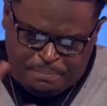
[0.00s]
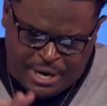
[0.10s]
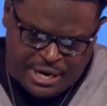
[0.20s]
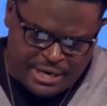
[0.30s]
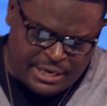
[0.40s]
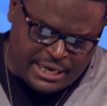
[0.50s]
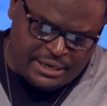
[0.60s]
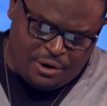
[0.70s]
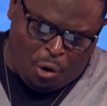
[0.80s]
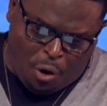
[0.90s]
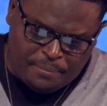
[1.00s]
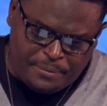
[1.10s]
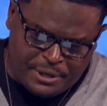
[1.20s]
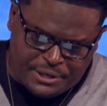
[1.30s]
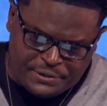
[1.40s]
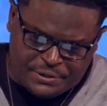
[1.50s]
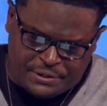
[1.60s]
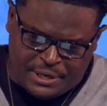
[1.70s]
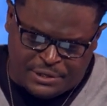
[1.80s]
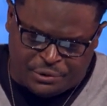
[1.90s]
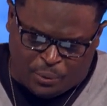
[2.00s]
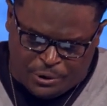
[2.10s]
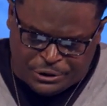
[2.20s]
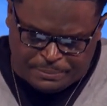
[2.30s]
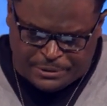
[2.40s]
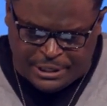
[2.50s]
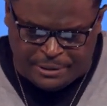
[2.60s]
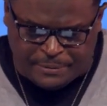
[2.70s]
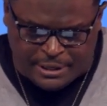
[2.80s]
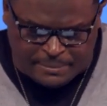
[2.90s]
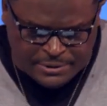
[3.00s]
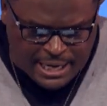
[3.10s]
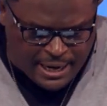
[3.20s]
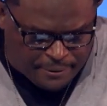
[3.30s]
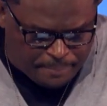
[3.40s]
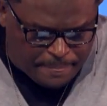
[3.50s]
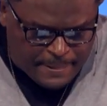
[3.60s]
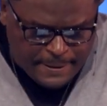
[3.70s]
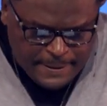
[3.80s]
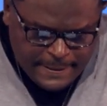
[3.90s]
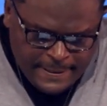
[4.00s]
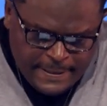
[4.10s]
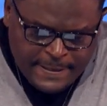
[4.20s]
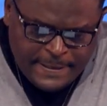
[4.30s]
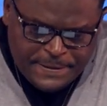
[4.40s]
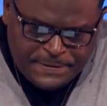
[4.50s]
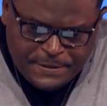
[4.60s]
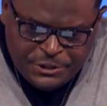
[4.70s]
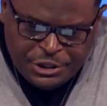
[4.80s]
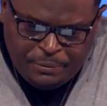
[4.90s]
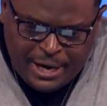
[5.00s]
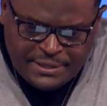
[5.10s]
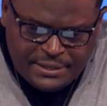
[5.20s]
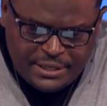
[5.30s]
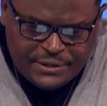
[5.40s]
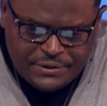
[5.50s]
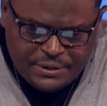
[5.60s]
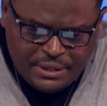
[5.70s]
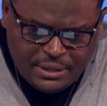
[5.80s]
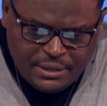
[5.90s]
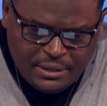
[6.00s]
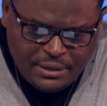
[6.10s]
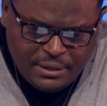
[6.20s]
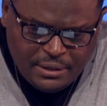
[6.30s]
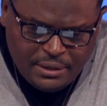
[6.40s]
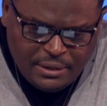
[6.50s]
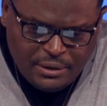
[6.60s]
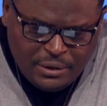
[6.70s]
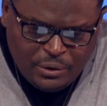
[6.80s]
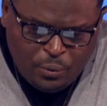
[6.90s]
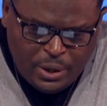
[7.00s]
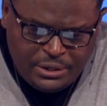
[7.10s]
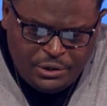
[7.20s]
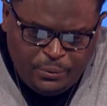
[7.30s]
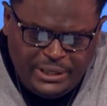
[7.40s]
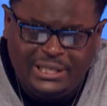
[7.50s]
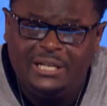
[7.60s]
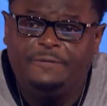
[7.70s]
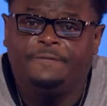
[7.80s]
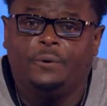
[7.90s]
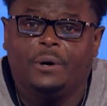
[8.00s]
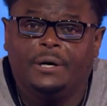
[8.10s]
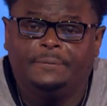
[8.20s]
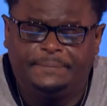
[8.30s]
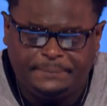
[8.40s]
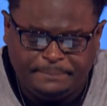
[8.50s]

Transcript: marinate on this as the worship team comes out. Is she writes this: what do we live for